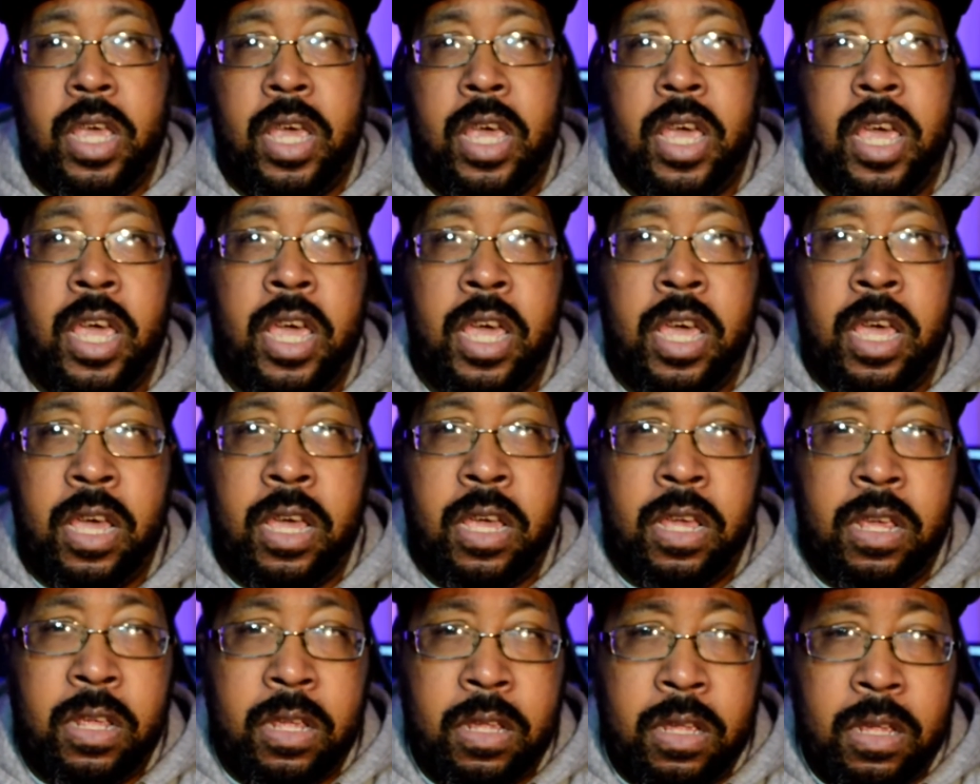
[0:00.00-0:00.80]

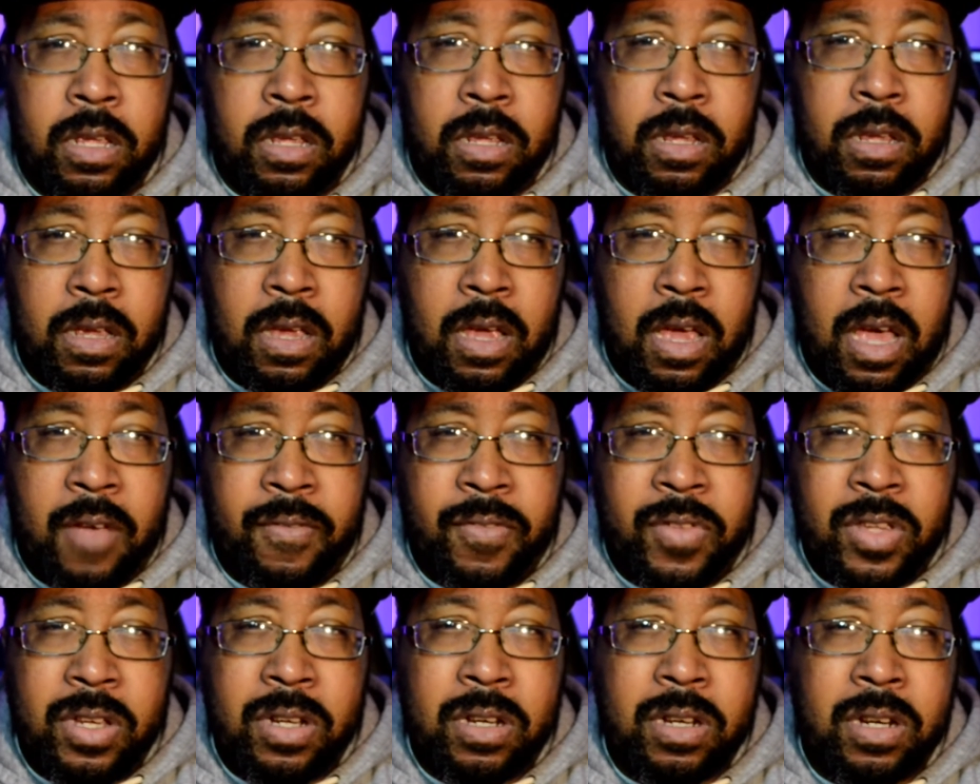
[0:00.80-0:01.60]
And
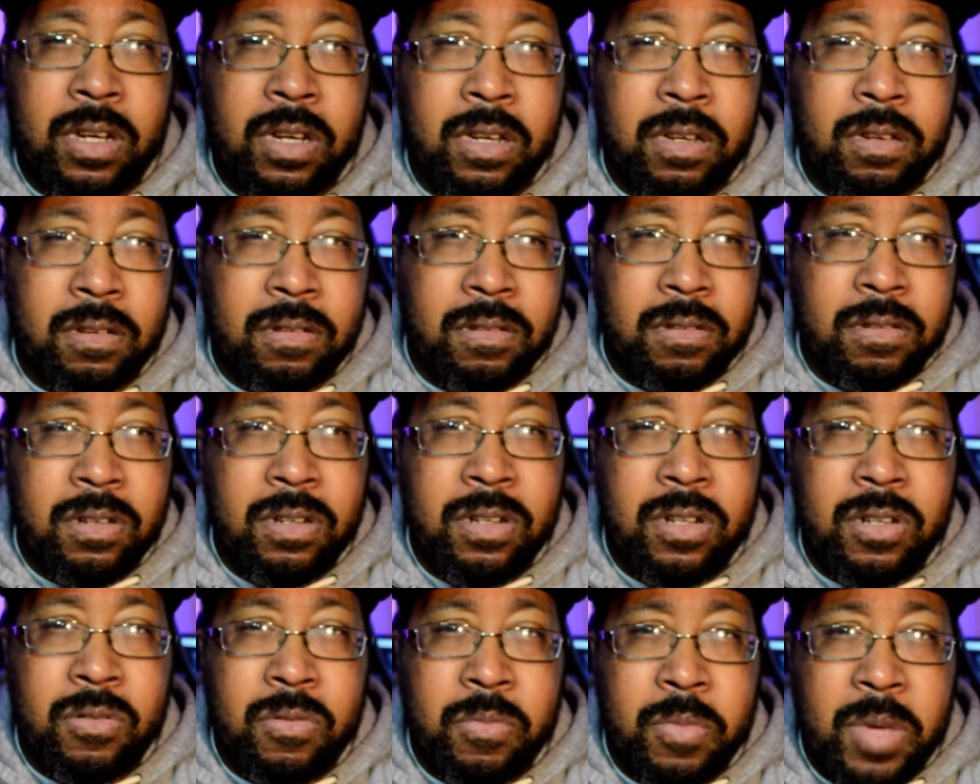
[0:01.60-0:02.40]
after, you
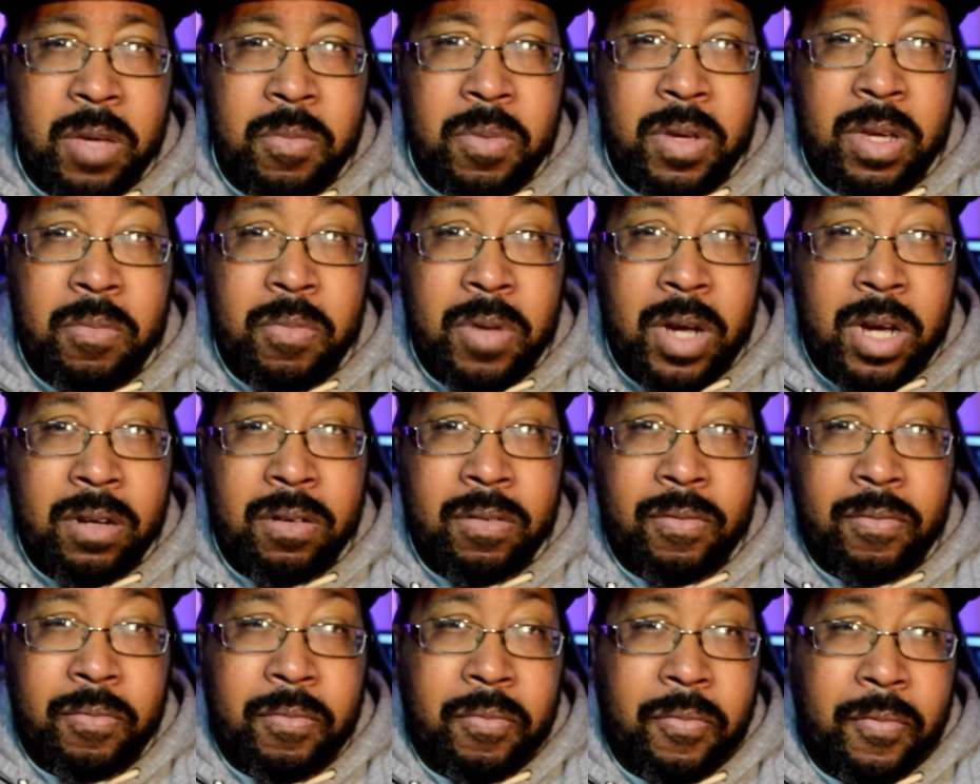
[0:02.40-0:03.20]
know, maybe about
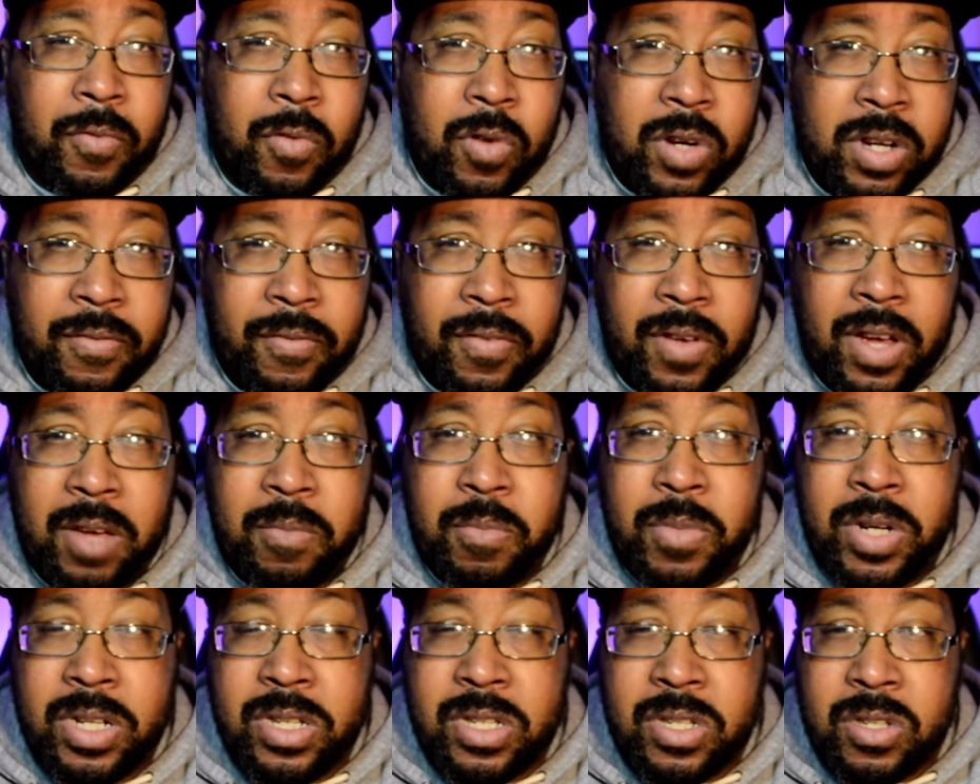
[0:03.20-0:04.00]
a 45
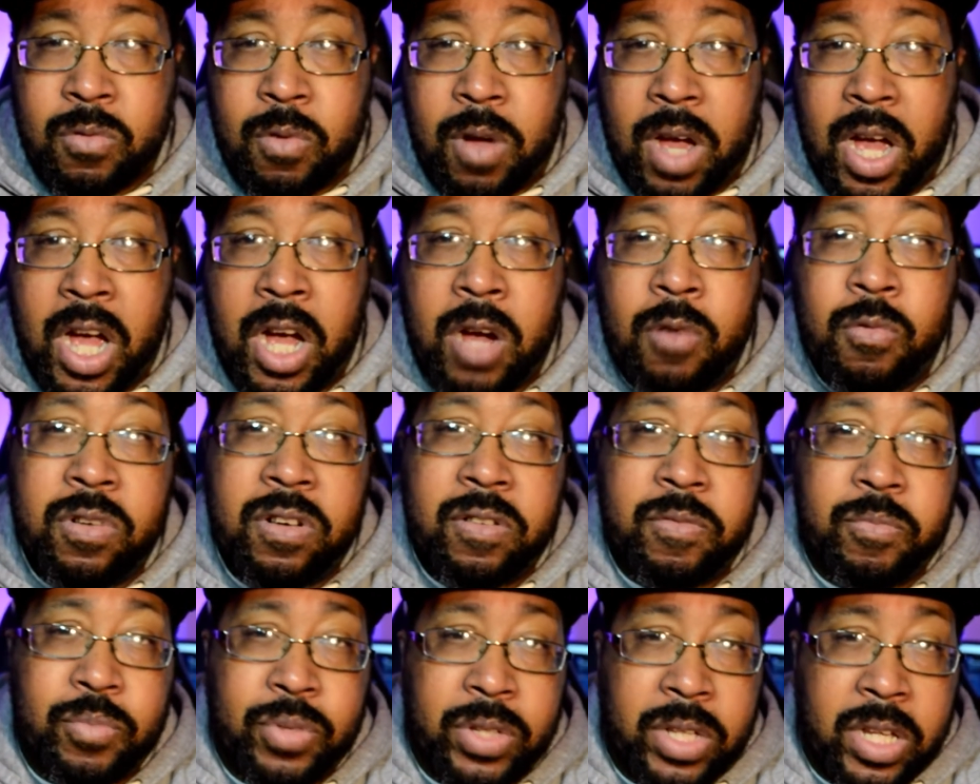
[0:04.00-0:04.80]
minutes to an hour
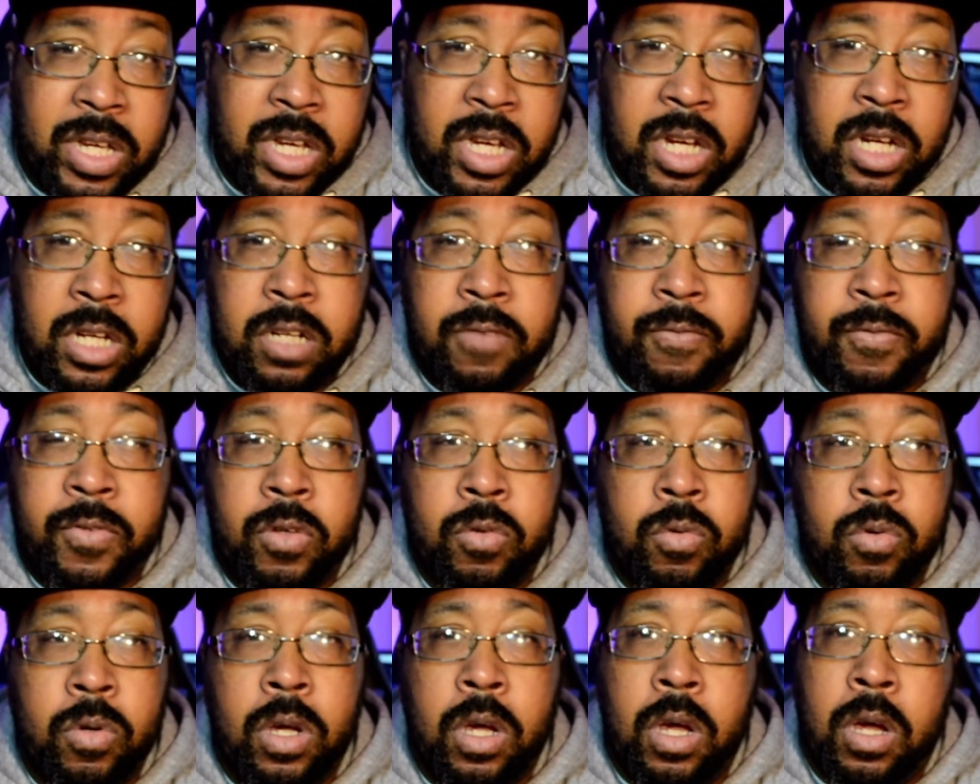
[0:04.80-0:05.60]
of playing, if
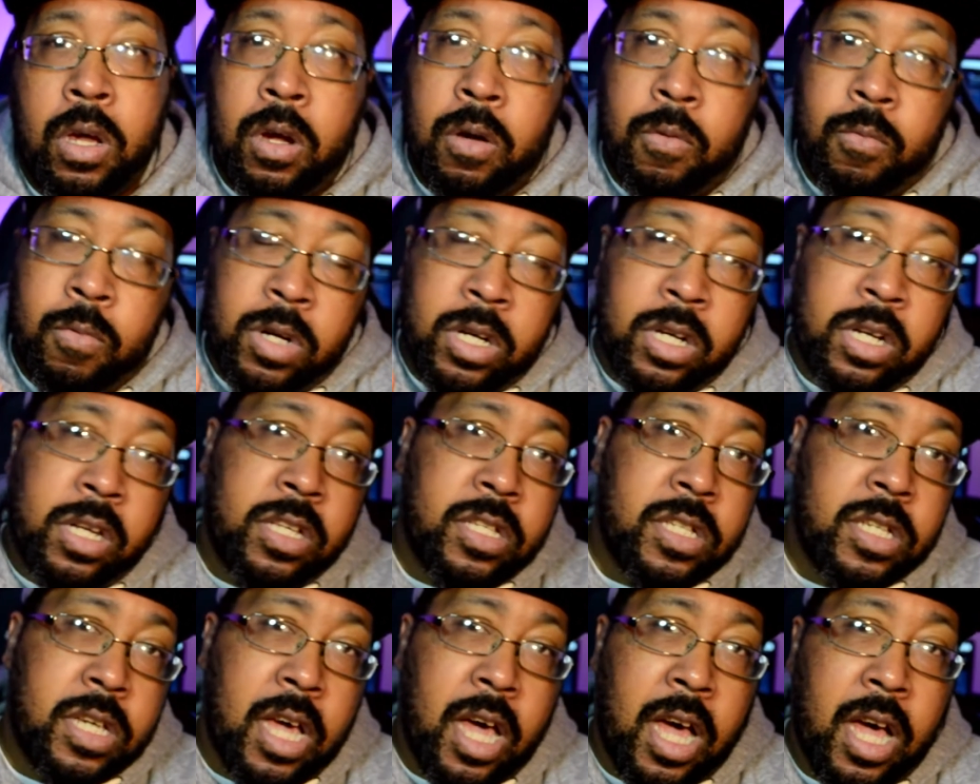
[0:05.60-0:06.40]
you one of
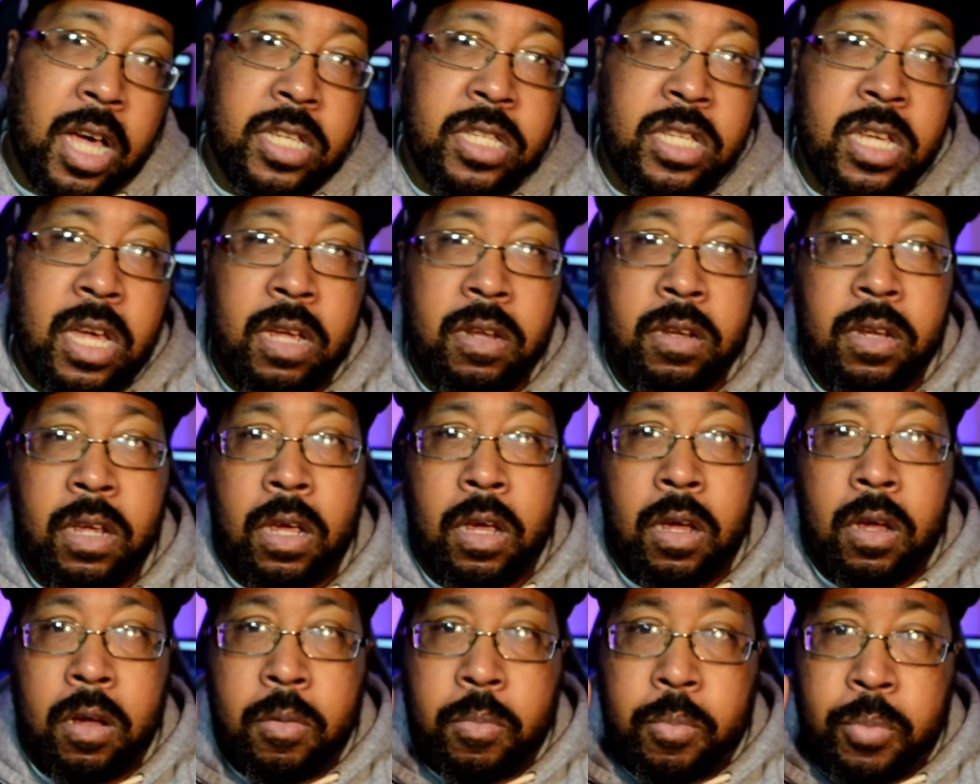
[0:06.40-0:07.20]
these guys that
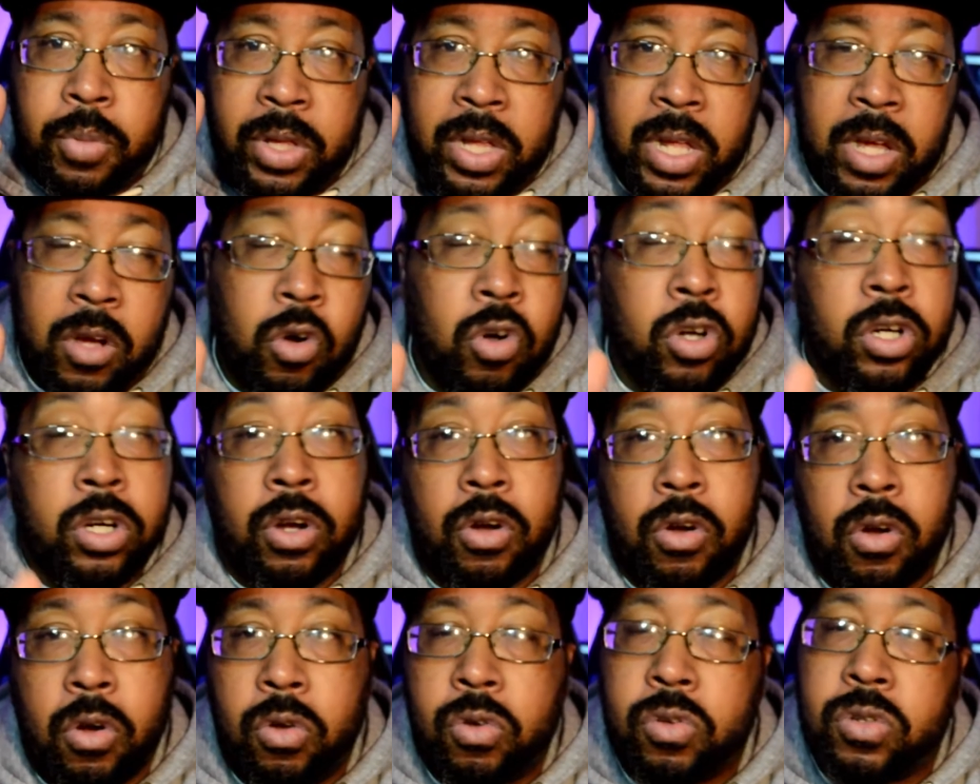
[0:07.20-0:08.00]
play, or
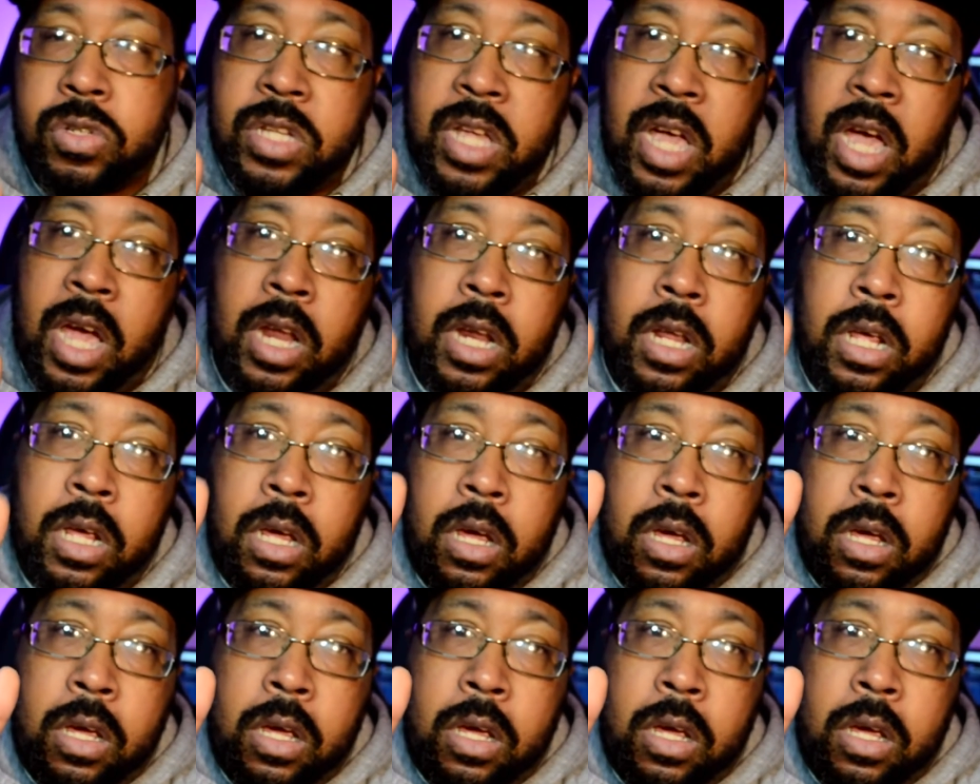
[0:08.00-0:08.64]
girls that,